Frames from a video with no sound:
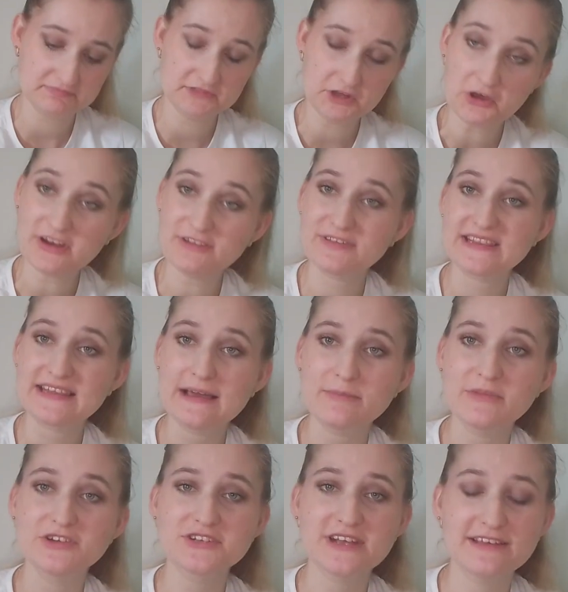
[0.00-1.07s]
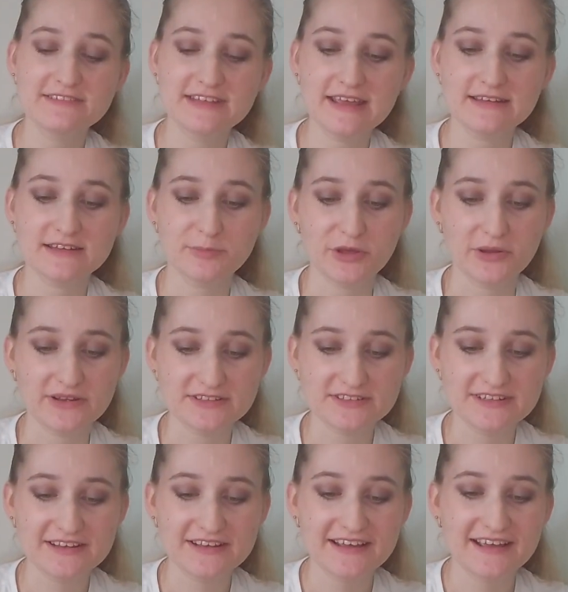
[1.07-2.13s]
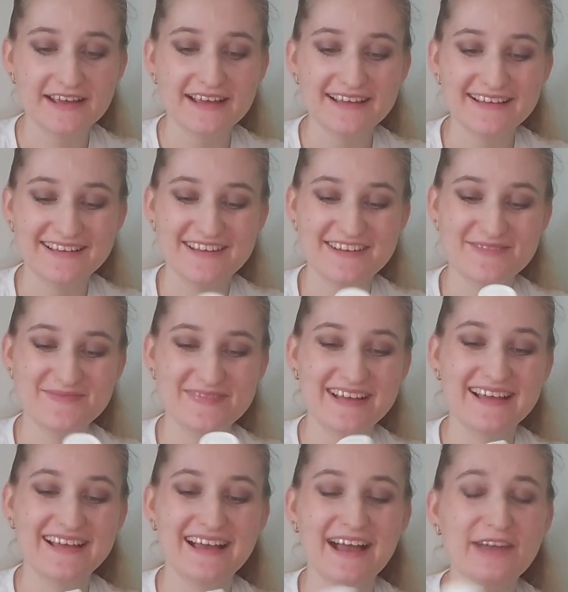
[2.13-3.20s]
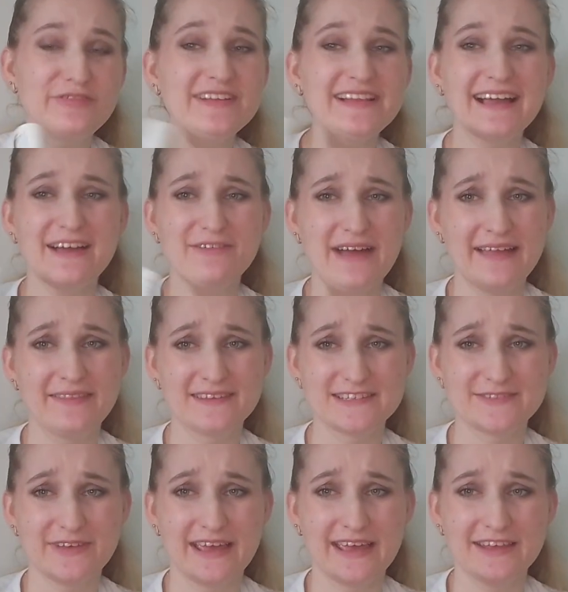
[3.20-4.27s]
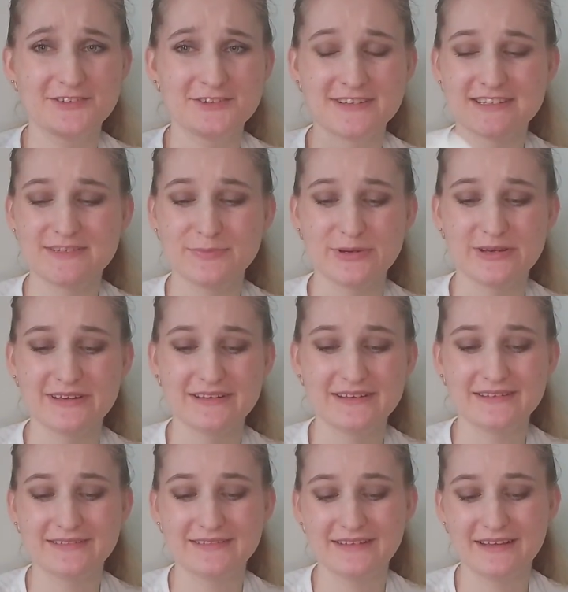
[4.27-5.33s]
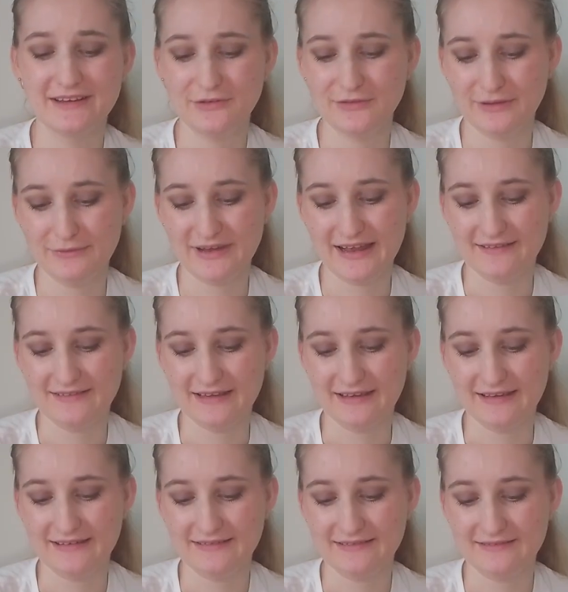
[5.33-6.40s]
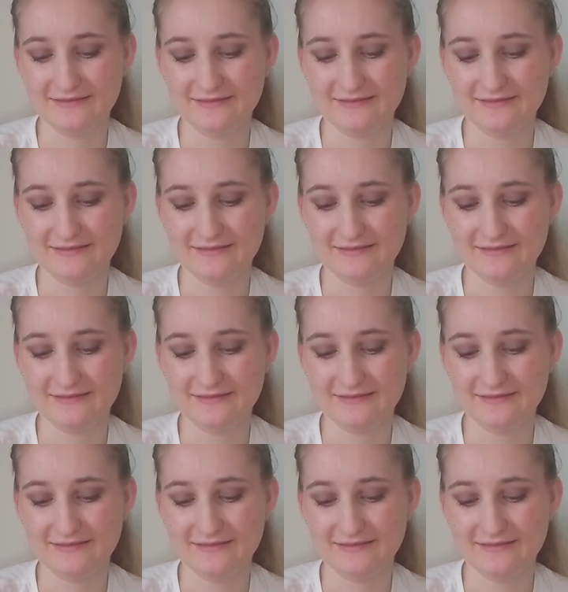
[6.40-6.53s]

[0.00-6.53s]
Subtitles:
not even that much out of date, to be honest. I feel like I've had this for ages, but it only went out of date